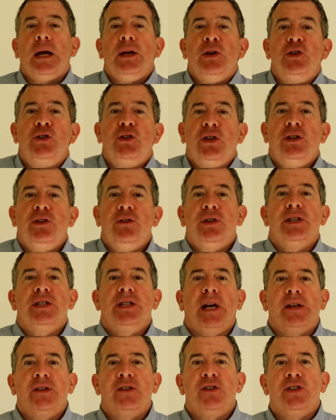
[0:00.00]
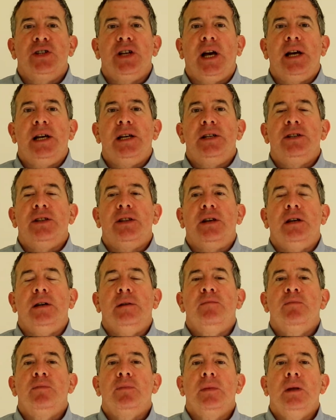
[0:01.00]
I usually do this exercise the
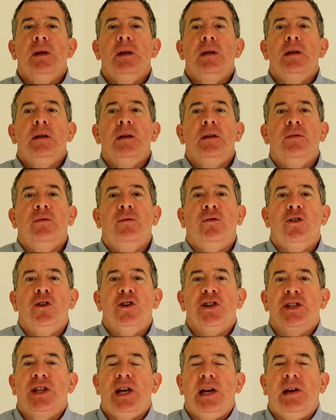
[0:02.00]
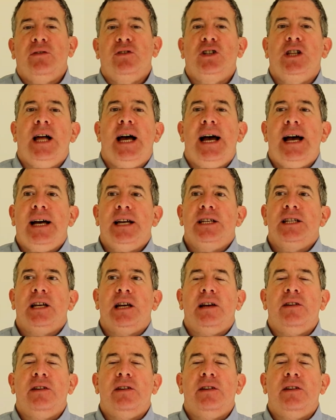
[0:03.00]
first day of class.